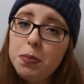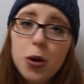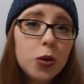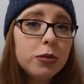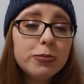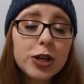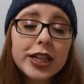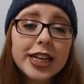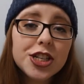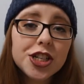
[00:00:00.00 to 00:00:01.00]
poem
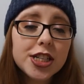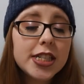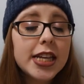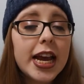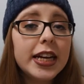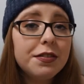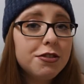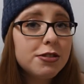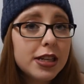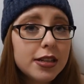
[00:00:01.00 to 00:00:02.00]
collections, and if
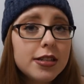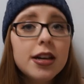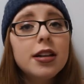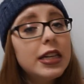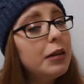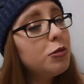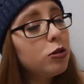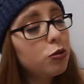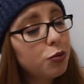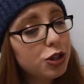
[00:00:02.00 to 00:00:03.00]
you did, let me
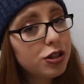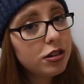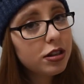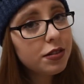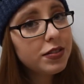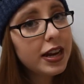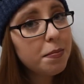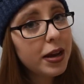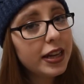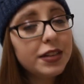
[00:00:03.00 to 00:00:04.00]
know what you thought of
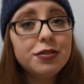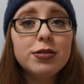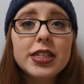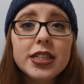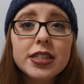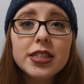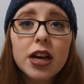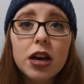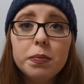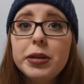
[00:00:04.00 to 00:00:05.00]
them, and if you didn't,
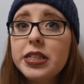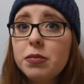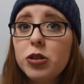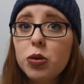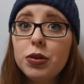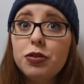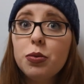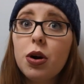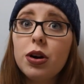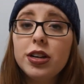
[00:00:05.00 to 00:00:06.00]
please let me know if
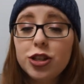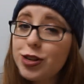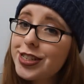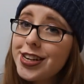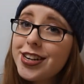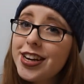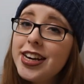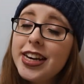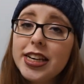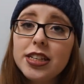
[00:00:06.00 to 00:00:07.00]
you are interested
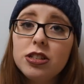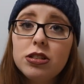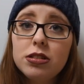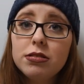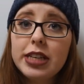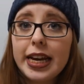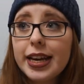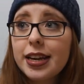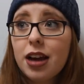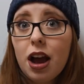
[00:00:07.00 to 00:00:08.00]
in
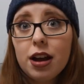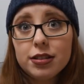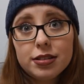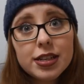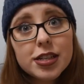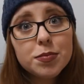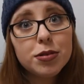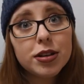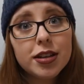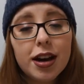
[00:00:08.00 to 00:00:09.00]
getting this
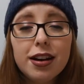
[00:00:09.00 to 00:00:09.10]
book